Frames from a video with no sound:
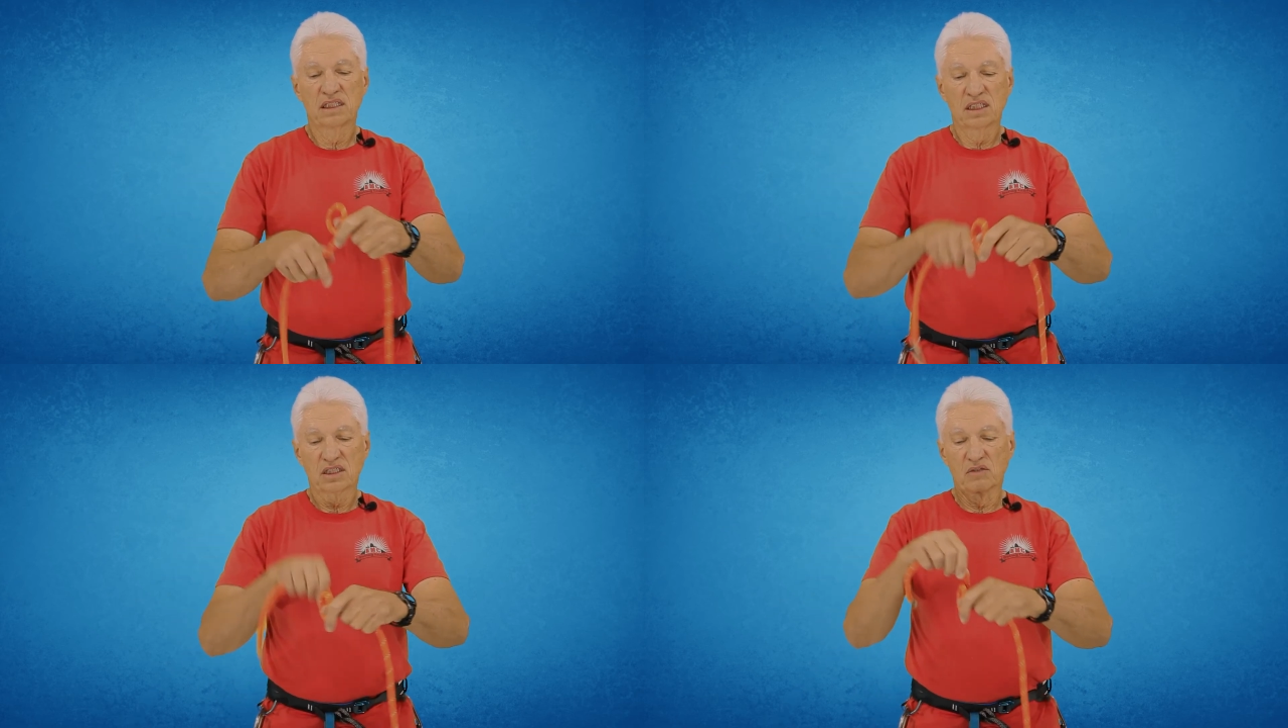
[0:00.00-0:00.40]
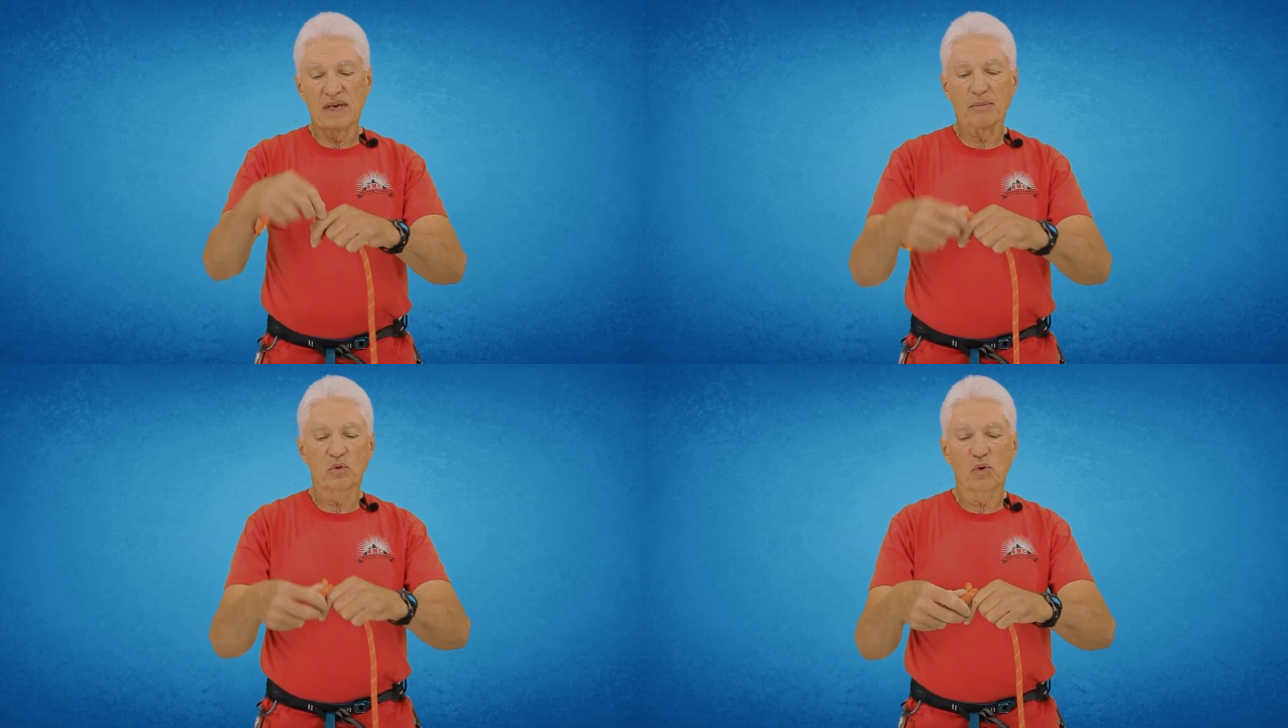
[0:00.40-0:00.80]
going to
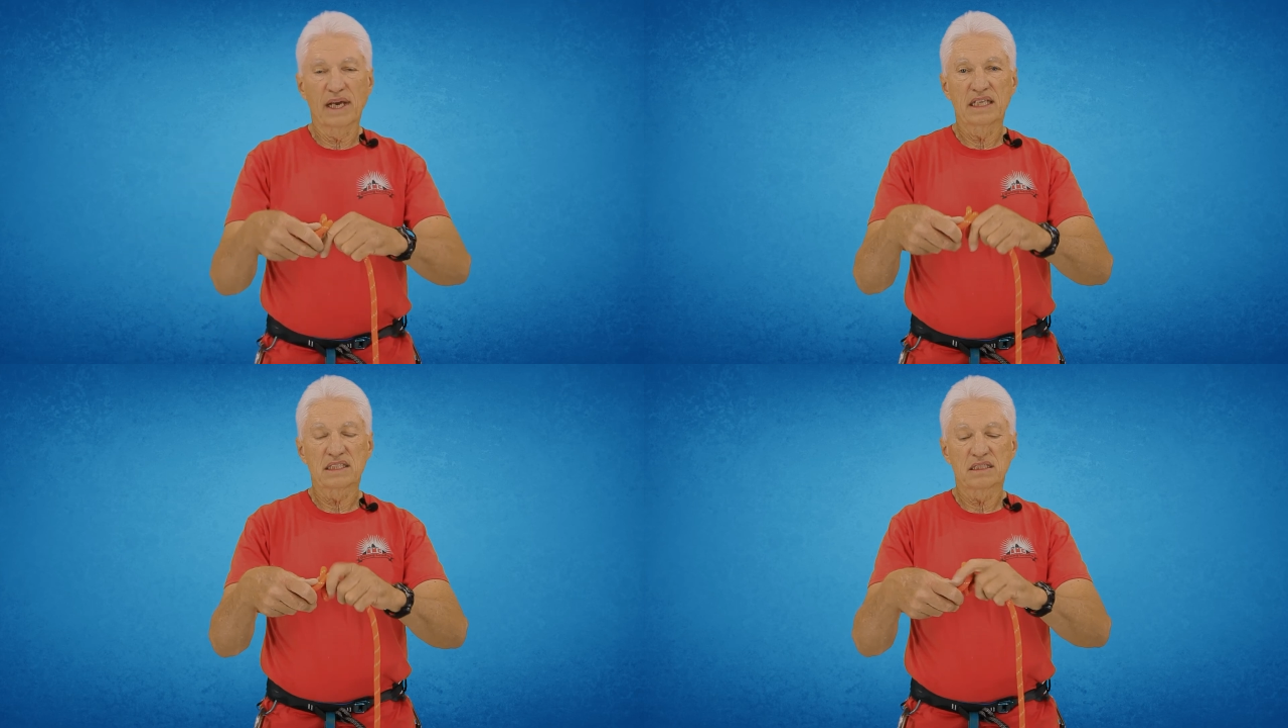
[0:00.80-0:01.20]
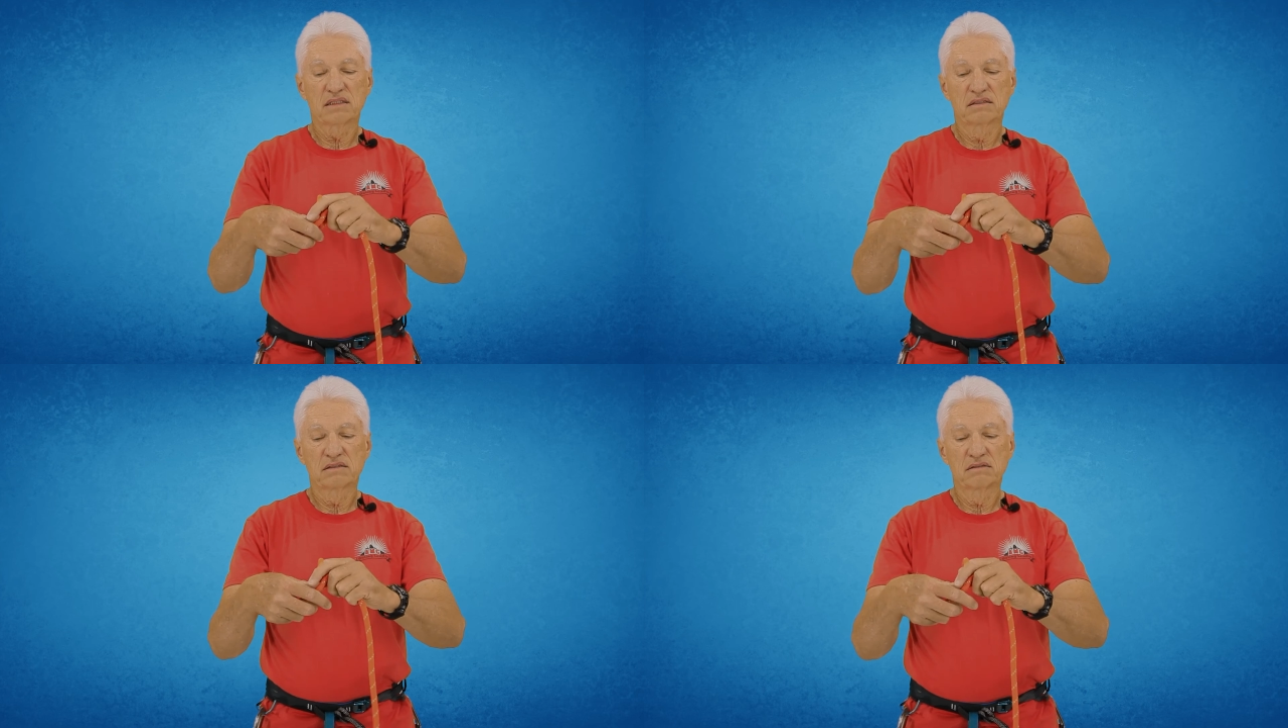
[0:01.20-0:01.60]
wrap twice,
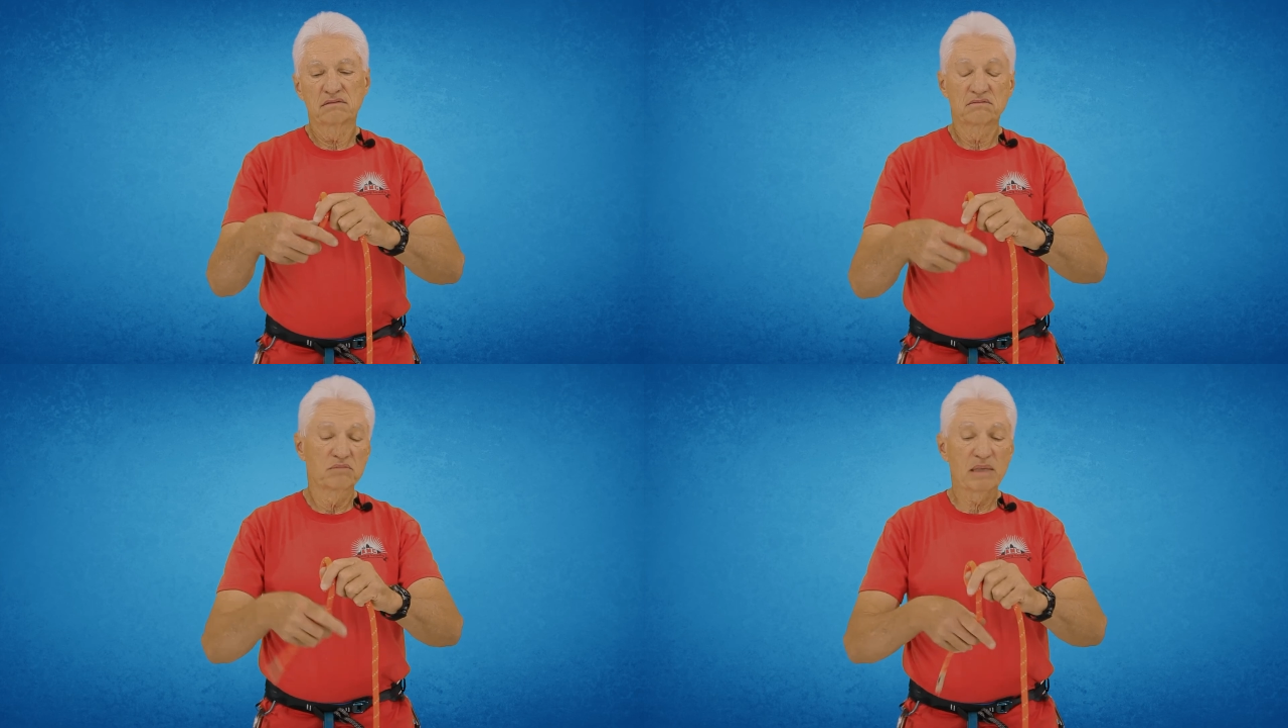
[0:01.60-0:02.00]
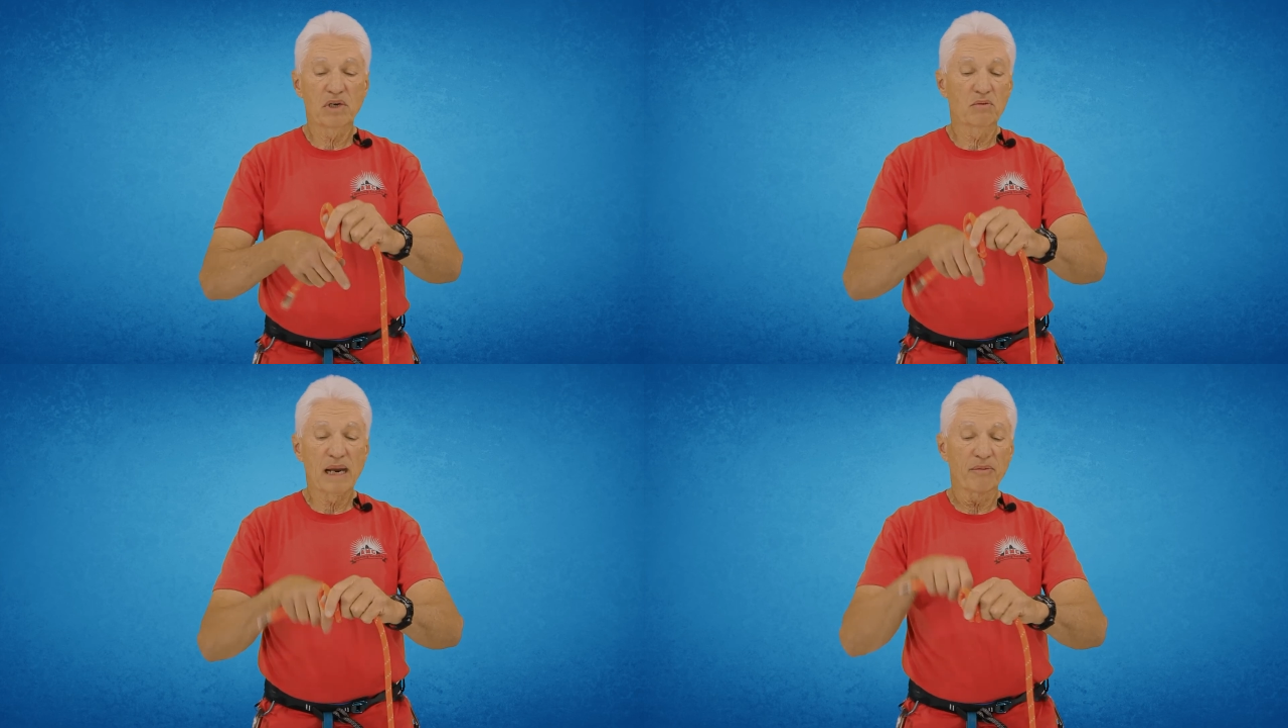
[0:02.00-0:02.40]
maybe
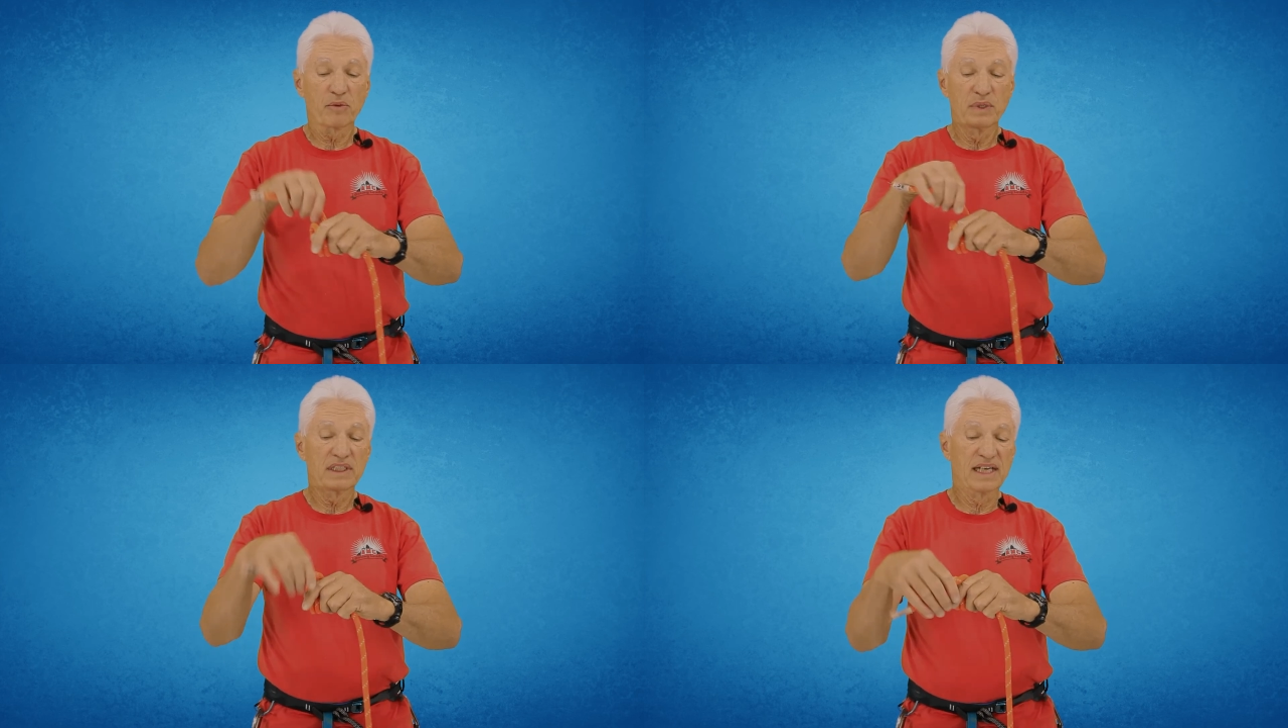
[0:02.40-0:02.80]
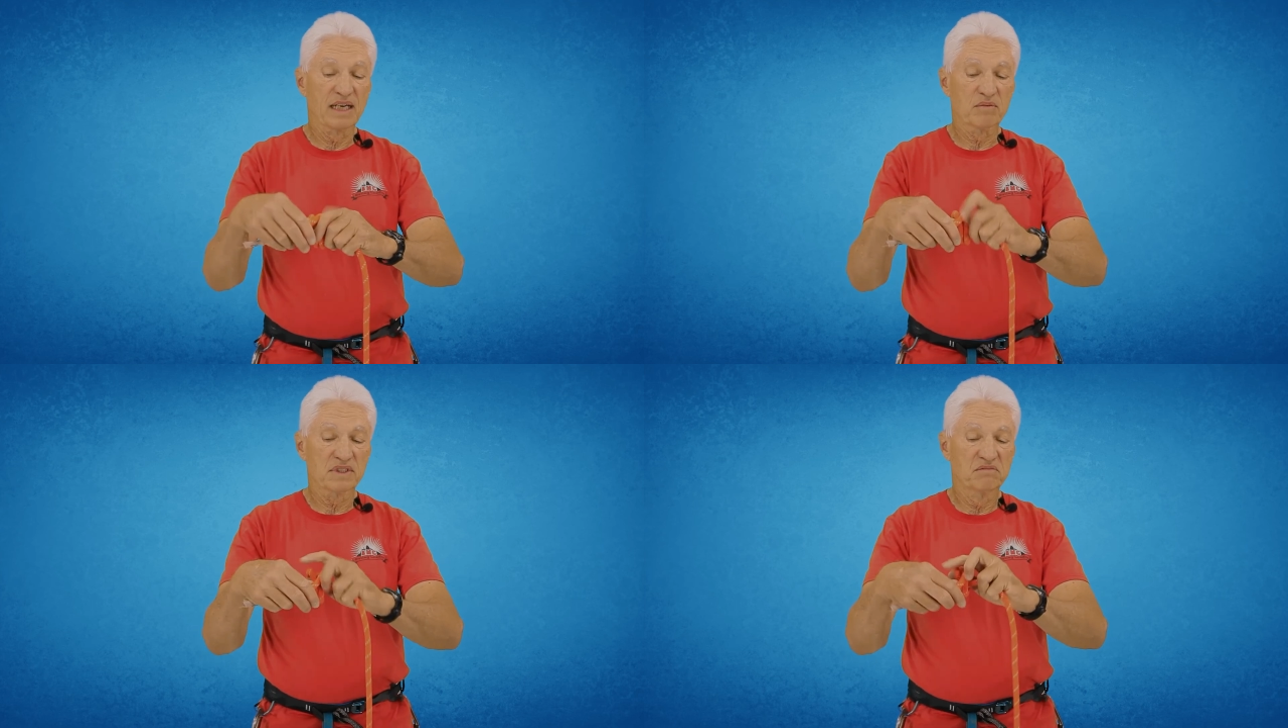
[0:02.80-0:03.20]
I'll wrap 3
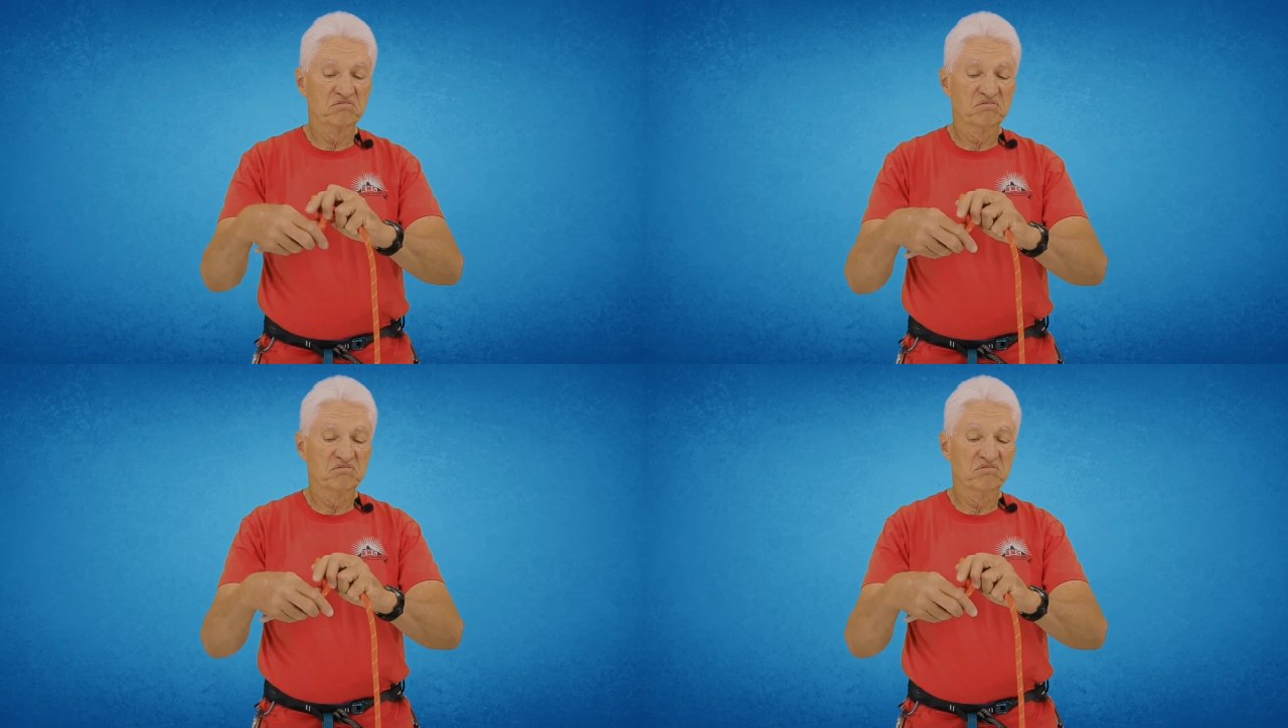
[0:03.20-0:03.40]
times.